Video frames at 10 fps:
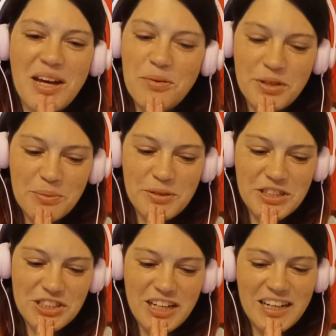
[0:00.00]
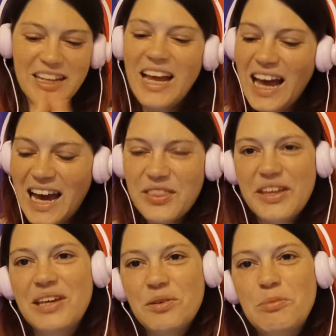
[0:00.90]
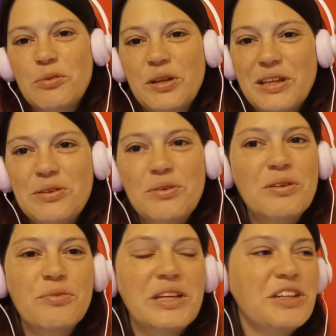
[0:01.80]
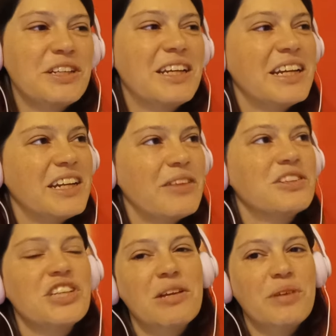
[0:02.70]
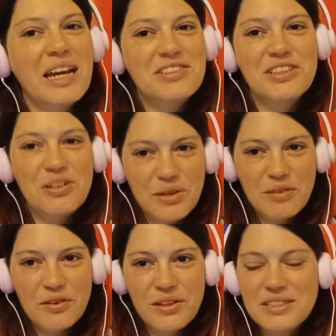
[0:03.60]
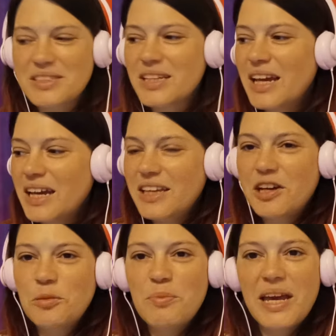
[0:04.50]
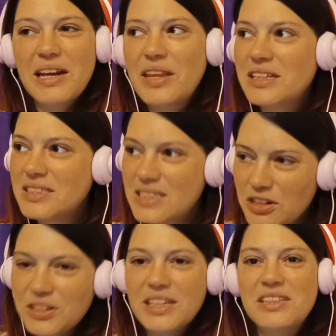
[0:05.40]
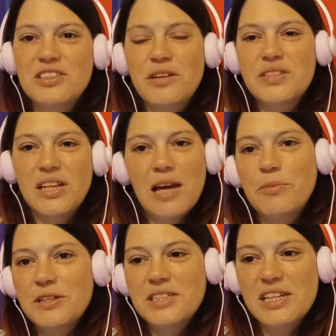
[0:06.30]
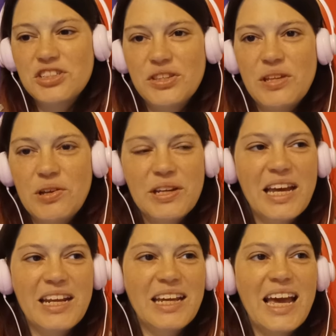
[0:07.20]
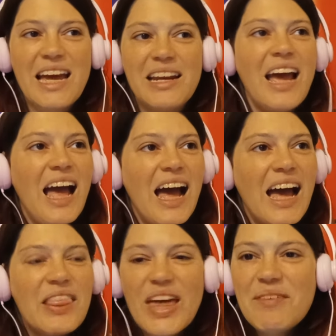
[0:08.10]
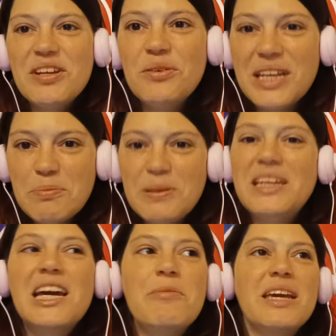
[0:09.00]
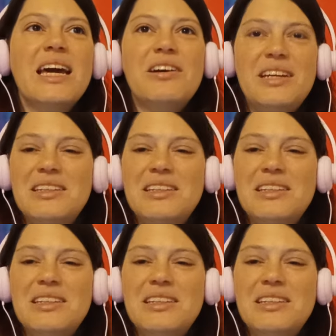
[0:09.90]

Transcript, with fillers: I would appreciate it. I think it would be really cool if we could get another chain reaction going for this young band that certainly deserves a lot more attention than they're getting. And they have a new EP coming out.